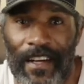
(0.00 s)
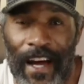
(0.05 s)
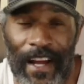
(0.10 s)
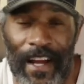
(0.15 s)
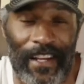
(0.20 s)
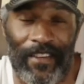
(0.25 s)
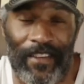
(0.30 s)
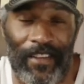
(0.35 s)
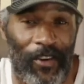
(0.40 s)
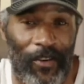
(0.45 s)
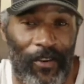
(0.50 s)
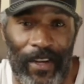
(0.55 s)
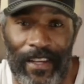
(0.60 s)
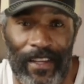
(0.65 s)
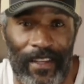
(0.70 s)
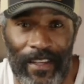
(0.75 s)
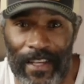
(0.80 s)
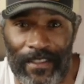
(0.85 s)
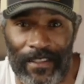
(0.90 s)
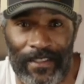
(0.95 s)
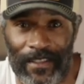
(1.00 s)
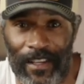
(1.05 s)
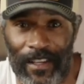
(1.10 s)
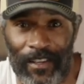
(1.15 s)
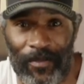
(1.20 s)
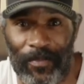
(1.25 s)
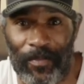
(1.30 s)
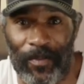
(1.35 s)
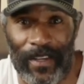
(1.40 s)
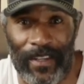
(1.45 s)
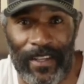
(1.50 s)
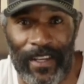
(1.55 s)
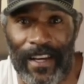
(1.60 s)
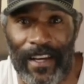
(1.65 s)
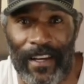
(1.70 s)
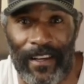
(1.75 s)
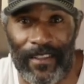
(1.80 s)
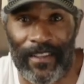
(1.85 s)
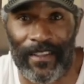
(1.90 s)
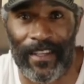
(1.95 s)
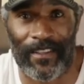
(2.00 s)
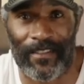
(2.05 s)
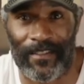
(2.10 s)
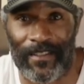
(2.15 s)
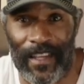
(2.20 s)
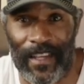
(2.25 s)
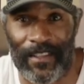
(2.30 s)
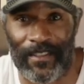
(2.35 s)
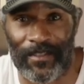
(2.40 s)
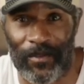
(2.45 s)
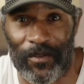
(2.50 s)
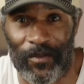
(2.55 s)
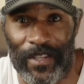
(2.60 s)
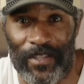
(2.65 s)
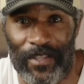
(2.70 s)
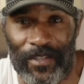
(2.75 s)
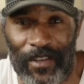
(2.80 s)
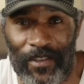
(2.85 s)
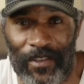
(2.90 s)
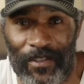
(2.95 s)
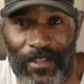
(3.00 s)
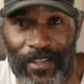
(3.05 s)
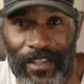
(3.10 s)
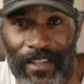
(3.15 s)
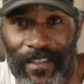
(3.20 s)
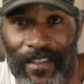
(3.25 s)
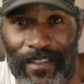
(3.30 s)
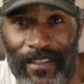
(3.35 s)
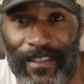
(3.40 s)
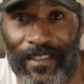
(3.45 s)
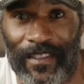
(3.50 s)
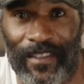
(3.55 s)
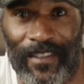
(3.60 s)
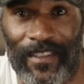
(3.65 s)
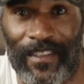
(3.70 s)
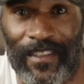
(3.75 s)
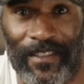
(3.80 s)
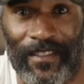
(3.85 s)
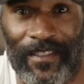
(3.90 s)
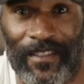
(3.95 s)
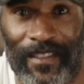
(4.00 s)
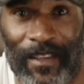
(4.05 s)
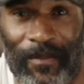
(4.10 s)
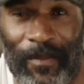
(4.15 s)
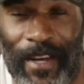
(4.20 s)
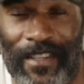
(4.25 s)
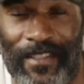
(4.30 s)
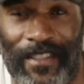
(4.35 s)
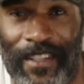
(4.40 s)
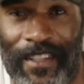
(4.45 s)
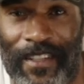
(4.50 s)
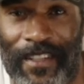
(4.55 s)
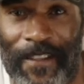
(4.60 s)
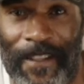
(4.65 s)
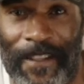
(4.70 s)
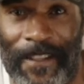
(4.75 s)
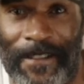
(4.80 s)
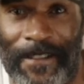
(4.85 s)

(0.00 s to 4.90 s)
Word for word: I didn't know any of that stuff, but yeah, that that's the research, and it's amazing.